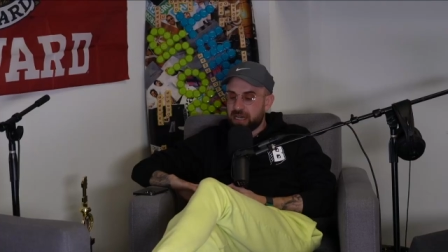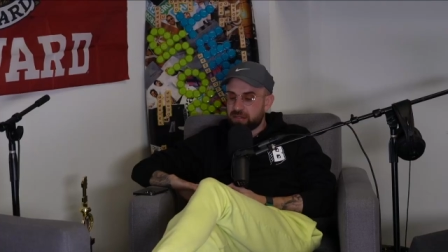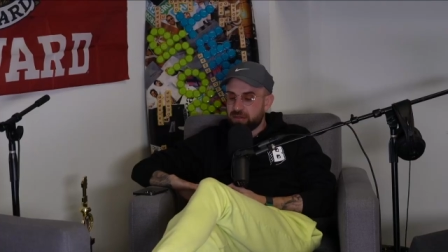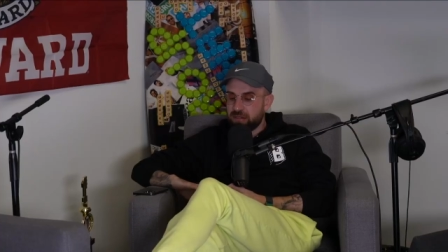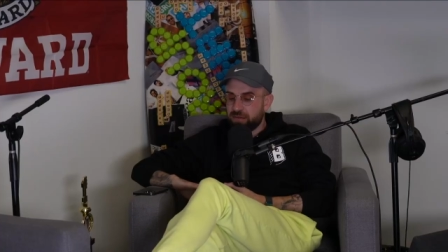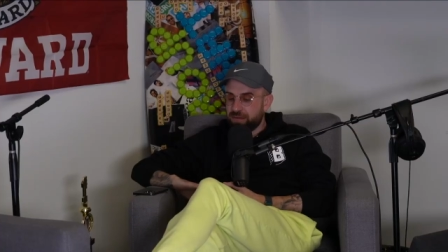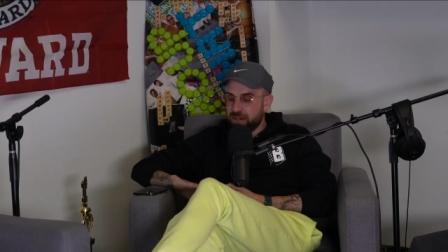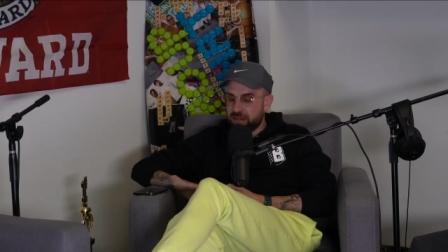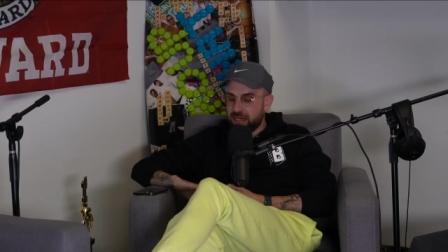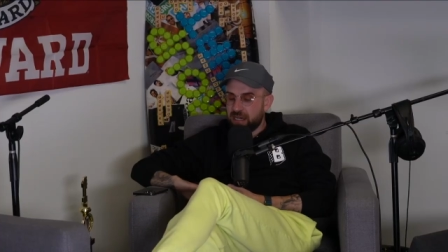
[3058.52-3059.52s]
that's when you'll
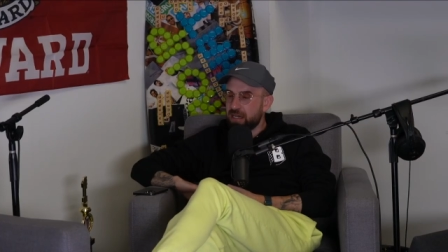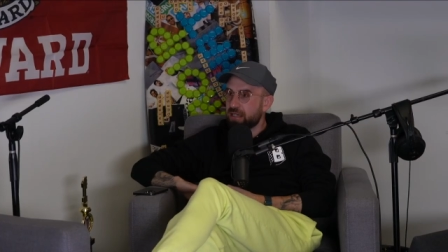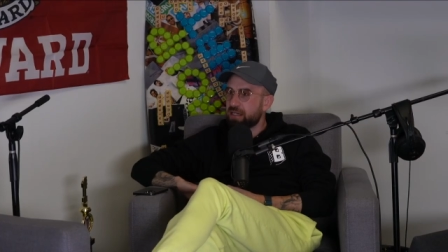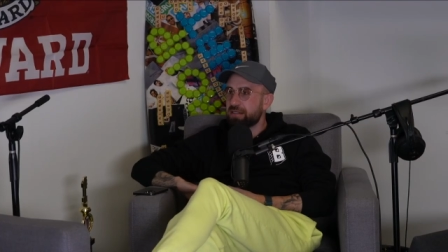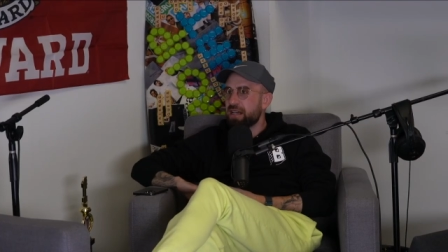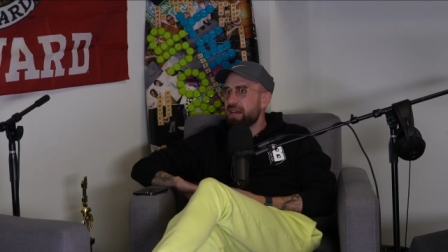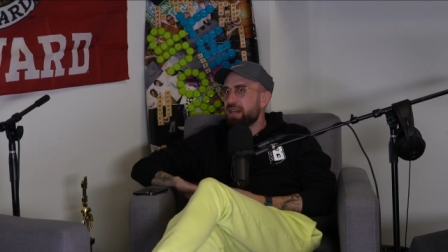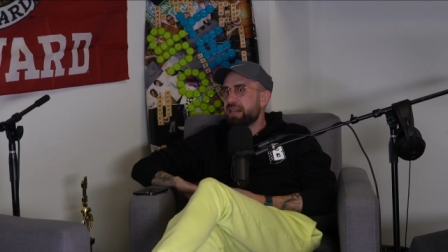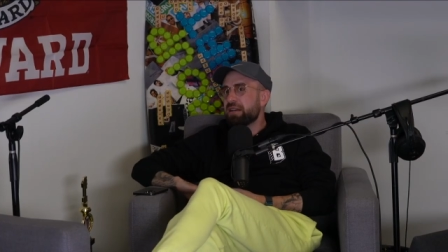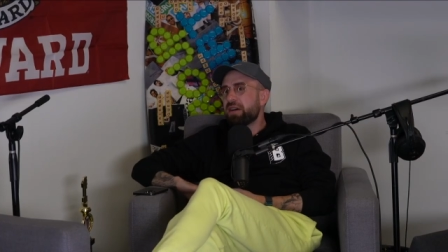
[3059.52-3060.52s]
feel the hit. Because yeah.
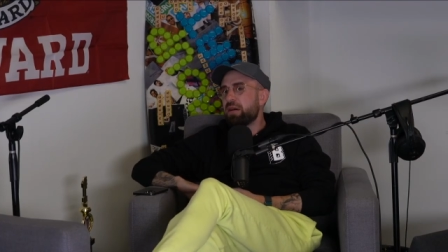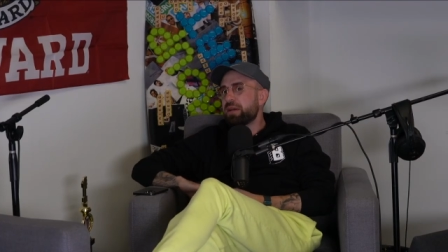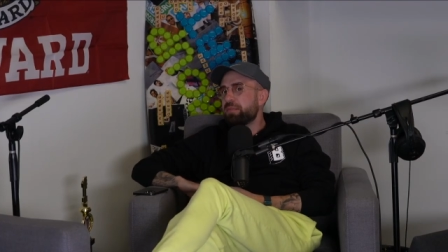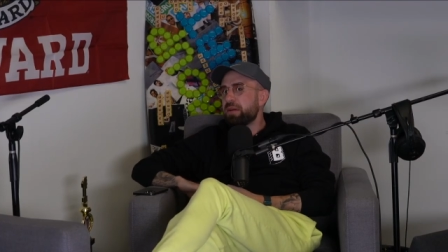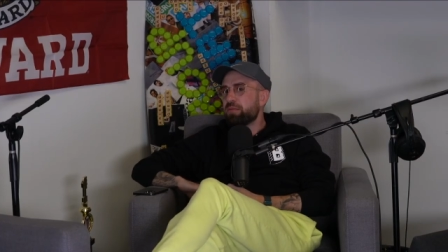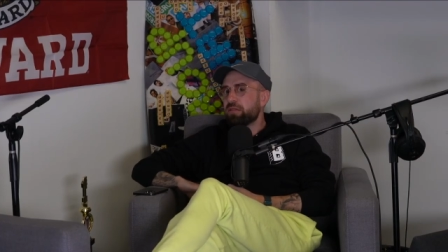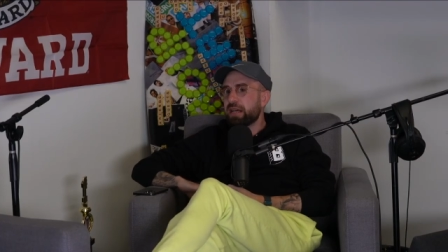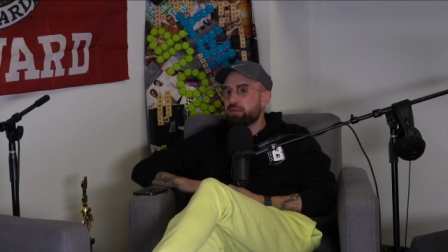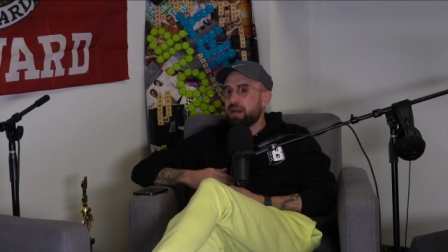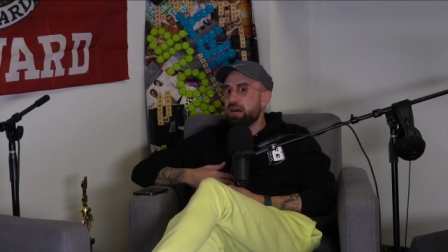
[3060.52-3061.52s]
think of how many people like where